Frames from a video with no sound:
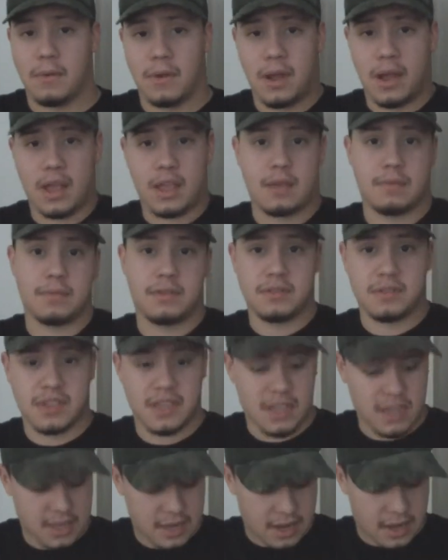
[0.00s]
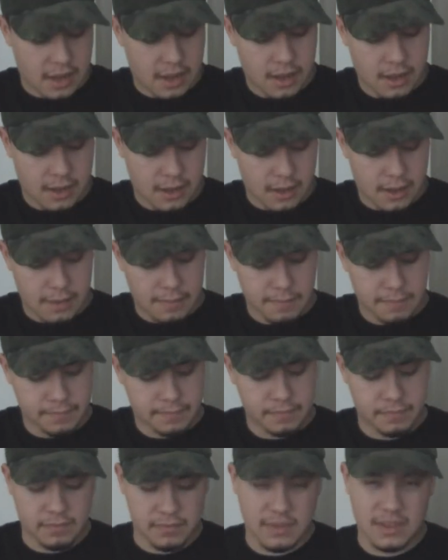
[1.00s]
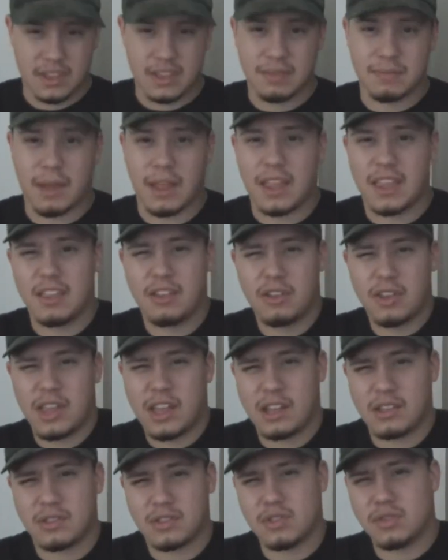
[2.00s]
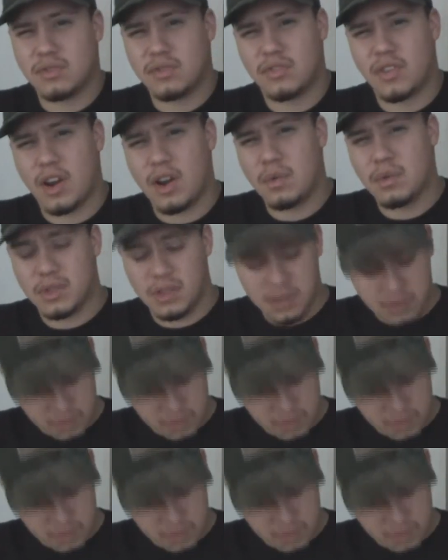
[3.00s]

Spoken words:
when I am using it. My kill count so far